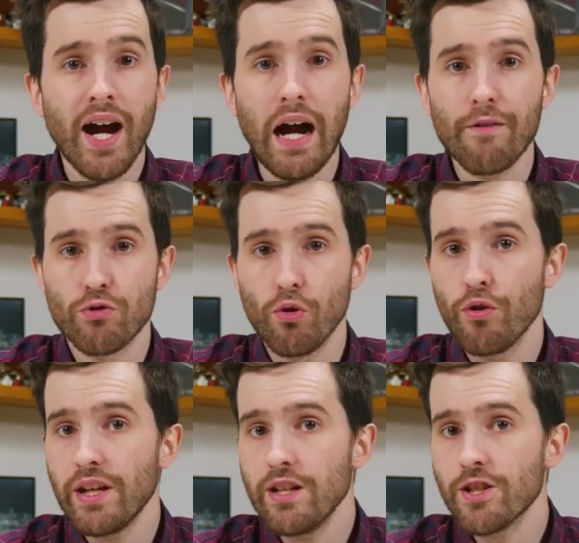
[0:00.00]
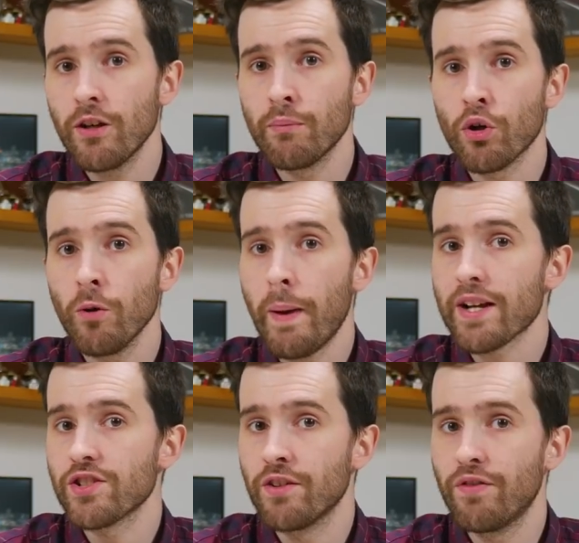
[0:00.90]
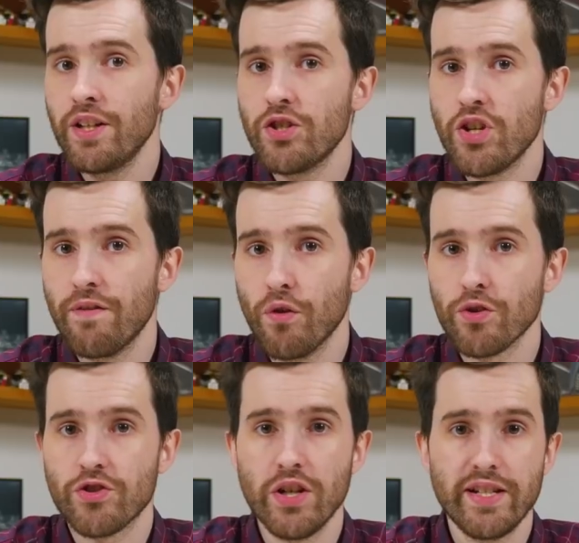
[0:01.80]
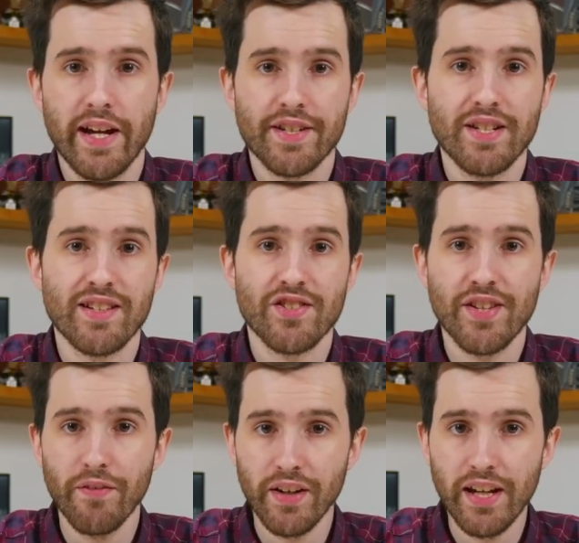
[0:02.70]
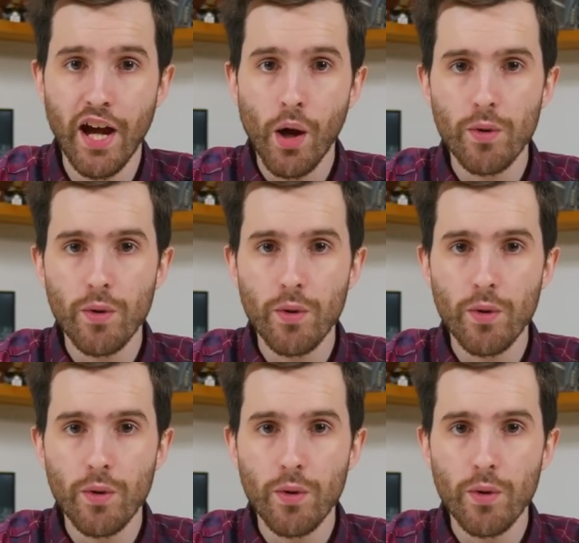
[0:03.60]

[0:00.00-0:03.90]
After all, the Intel model packs an NVIDIA GeForce GTX 1070,